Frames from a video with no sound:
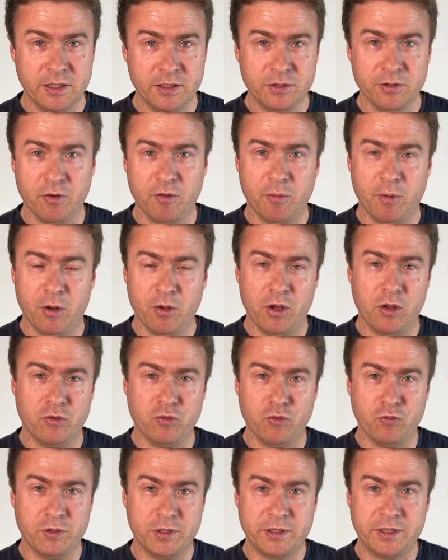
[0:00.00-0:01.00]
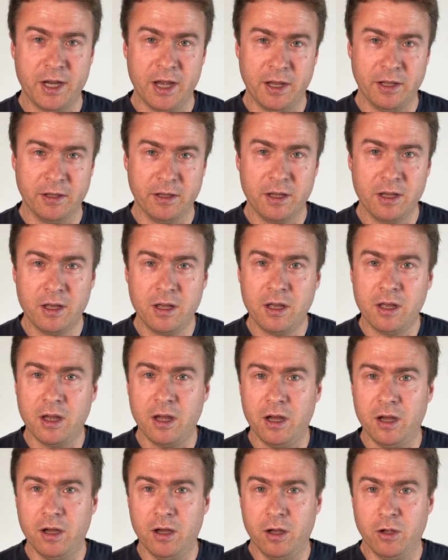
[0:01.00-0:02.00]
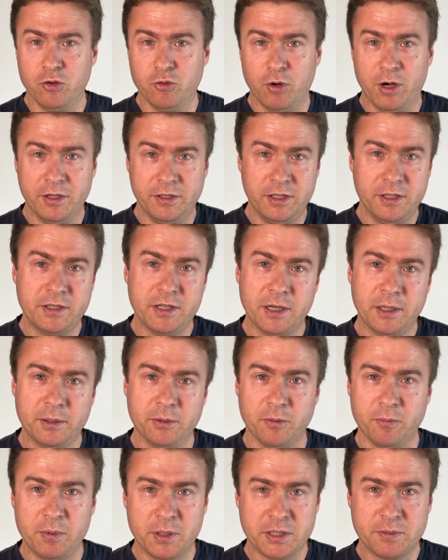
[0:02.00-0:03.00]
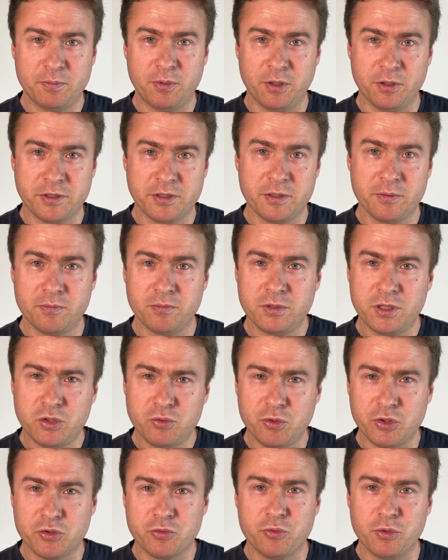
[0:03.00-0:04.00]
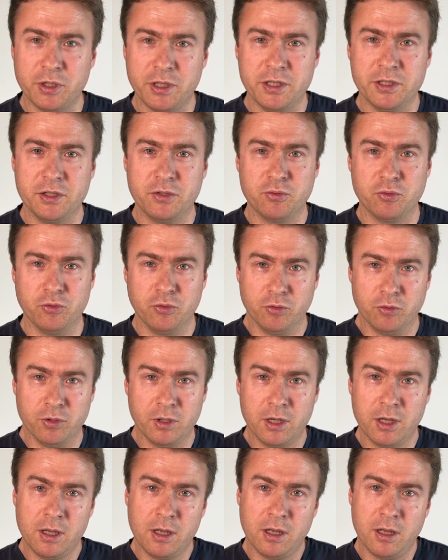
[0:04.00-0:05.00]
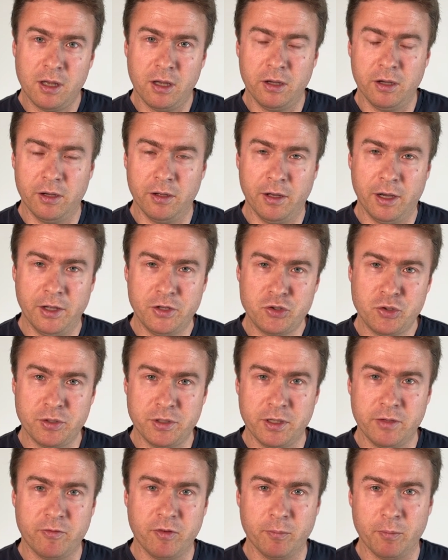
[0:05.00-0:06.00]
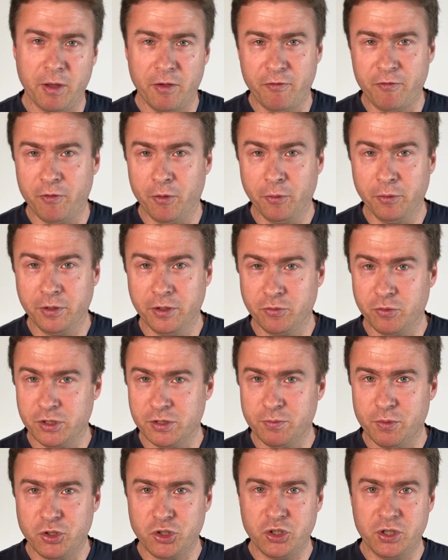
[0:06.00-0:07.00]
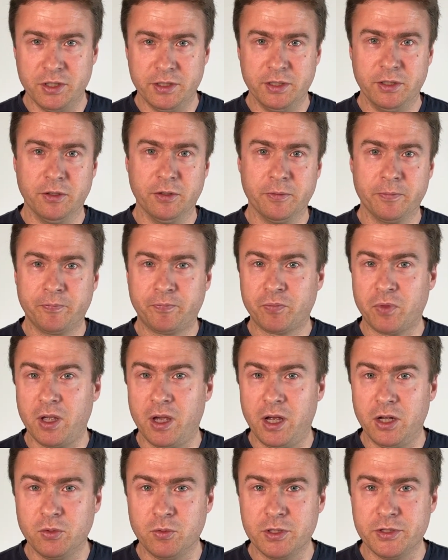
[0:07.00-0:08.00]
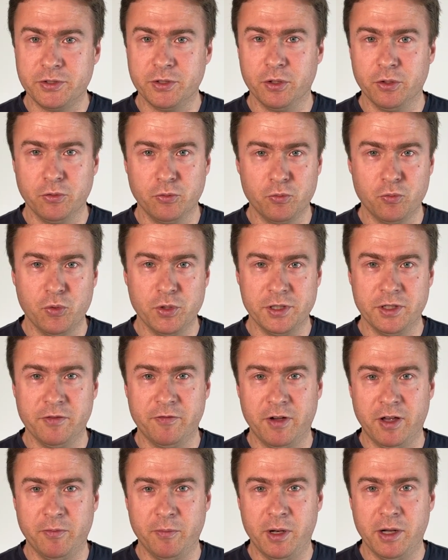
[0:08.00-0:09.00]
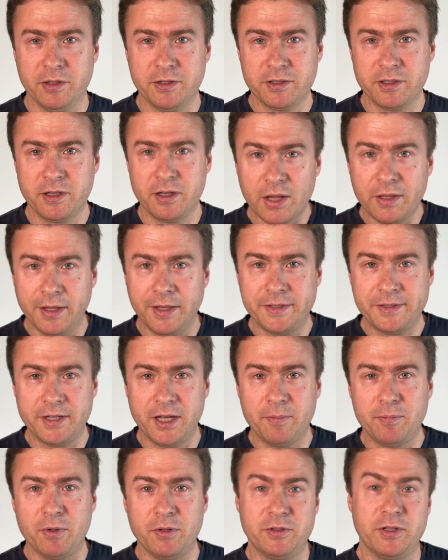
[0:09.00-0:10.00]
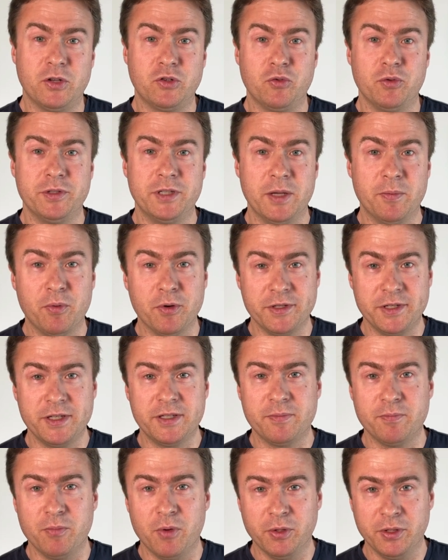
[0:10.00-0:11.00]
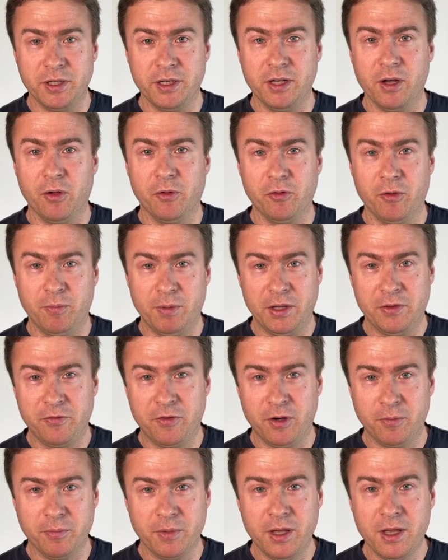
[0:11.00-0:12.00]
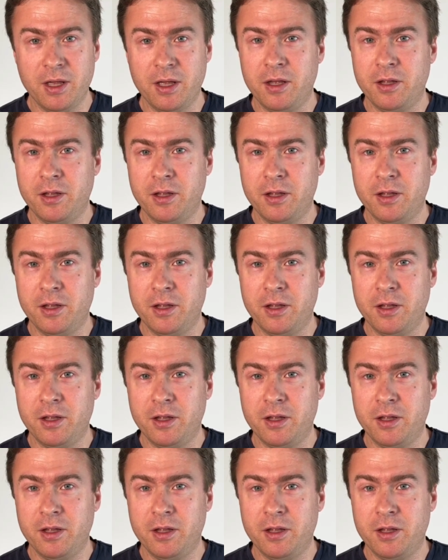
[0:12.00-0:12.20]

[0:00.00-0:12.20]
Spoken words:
So probably you have to scan your ID card or passport. It was really easy to do. I actually did it from my phone. It was much easier and it was done within 5 minutes. Next step is actually deposit money on the platform.